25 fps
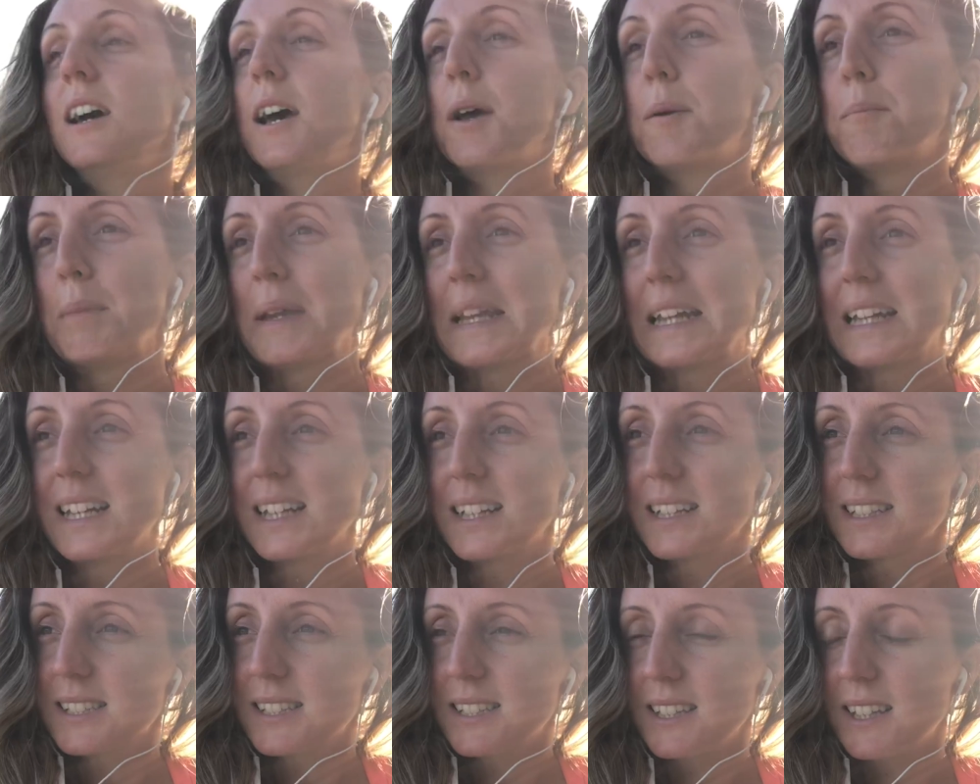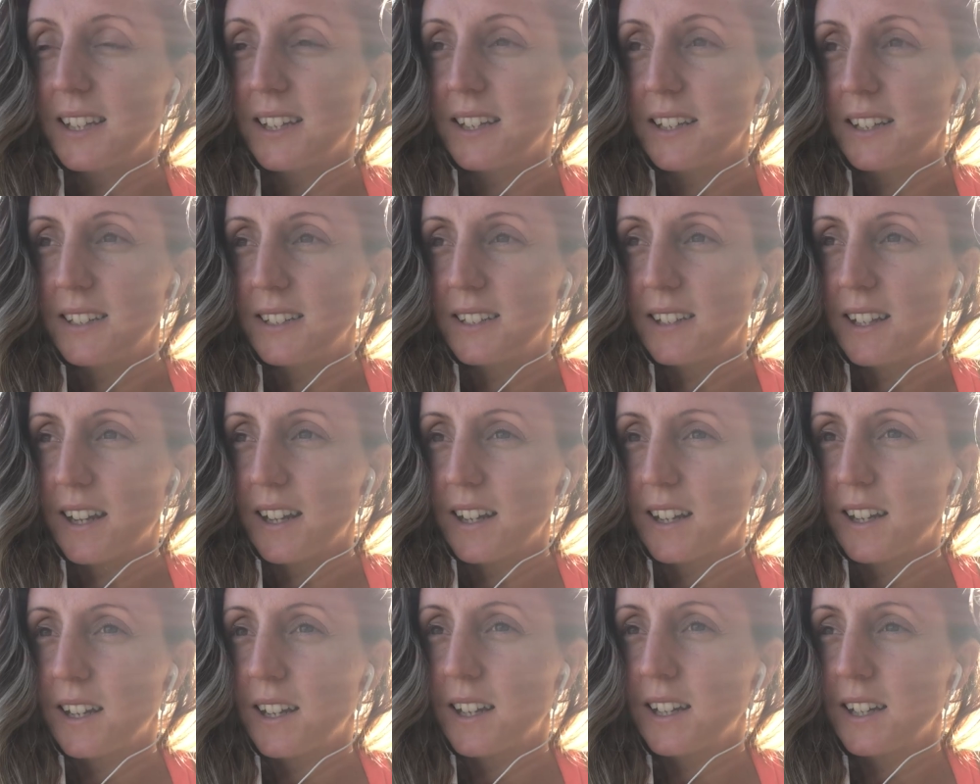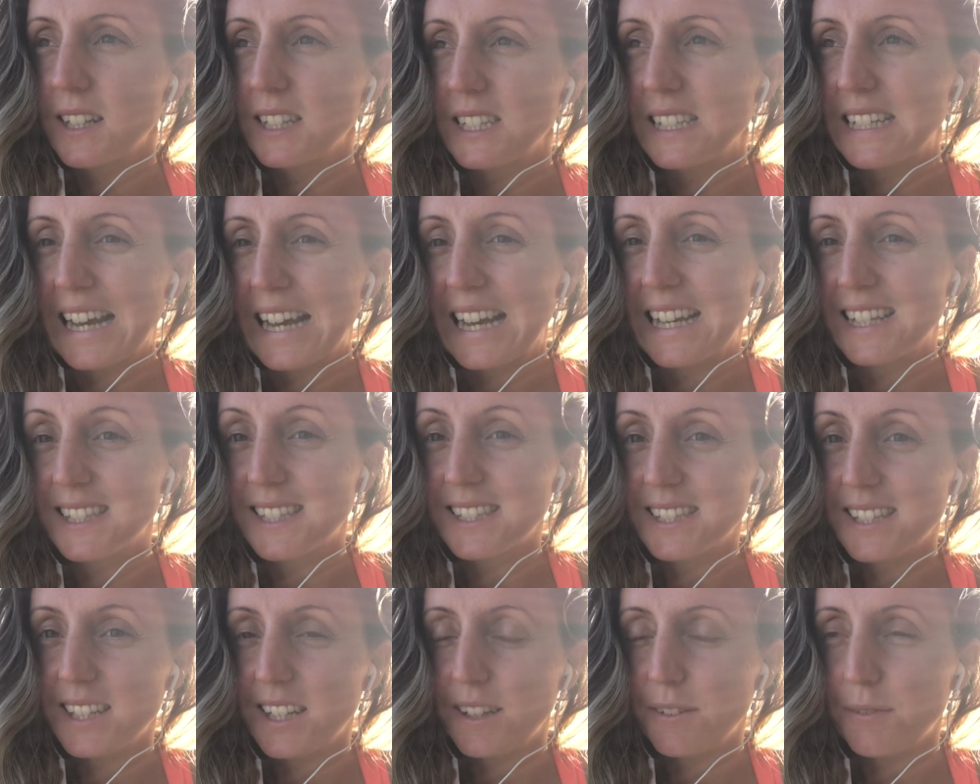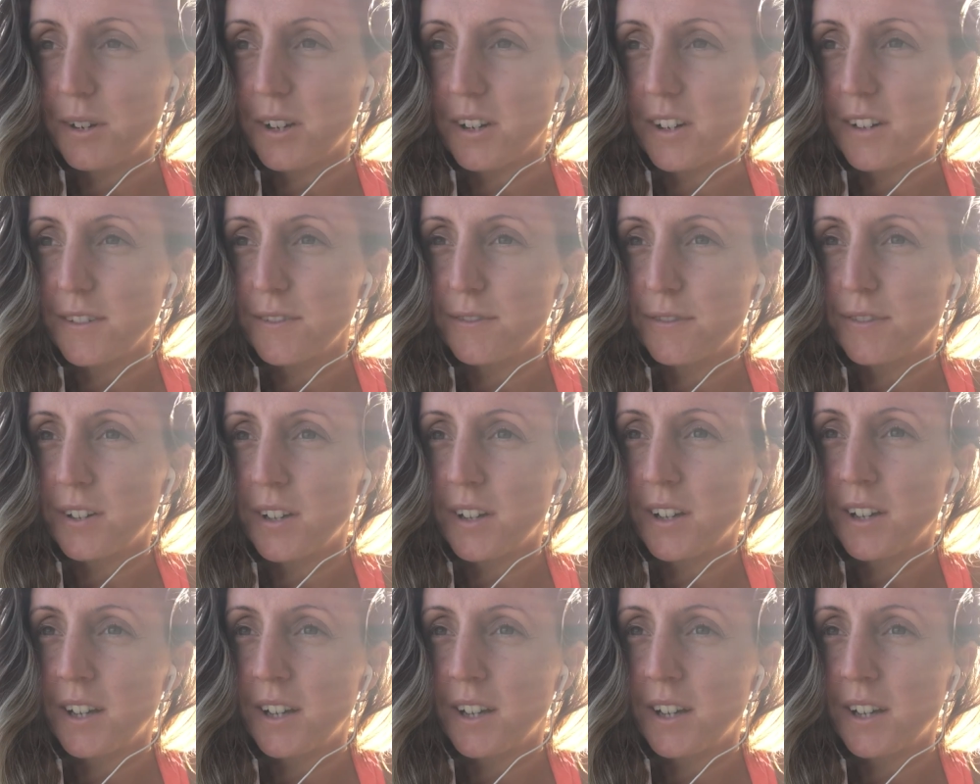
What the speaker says: immediacy and like intensity where I've